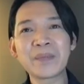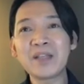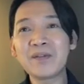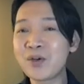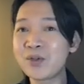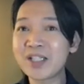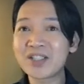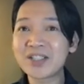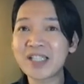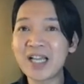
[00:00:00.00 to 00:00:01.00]
if you don't
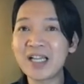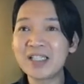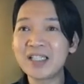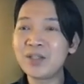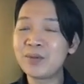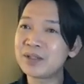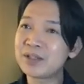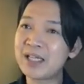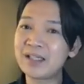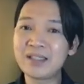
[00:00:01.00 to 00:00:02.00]
understand, you will
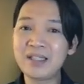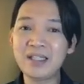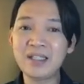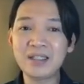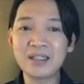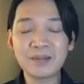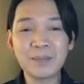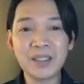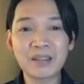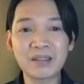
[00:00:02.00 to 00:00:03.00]
tell the
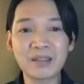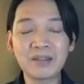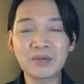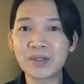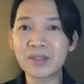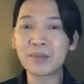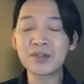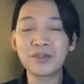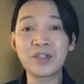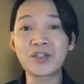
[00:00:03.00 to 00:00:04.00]
speaker or the
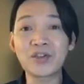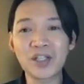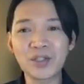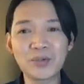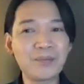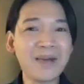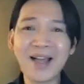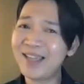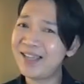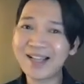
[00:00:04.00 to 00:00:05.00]
person you're talking to,
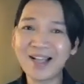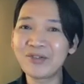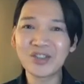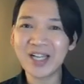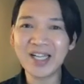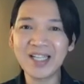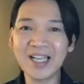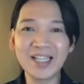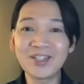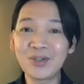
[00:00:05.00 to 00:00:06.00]
my kau jai,
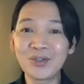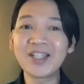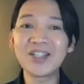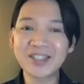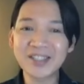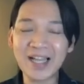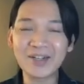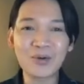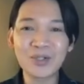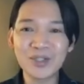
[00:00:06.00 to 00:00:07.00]
I don't
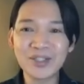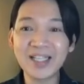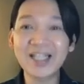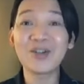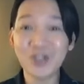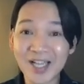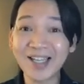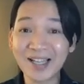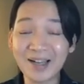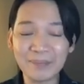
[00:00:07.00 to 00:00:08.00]
understand. Or you say kau
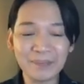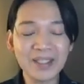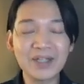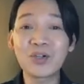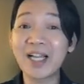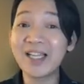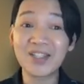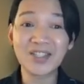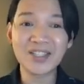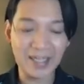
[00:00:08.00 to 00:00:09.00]
jai kap, or I
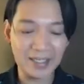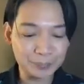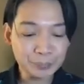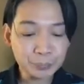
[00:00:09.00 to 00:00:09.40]
understand.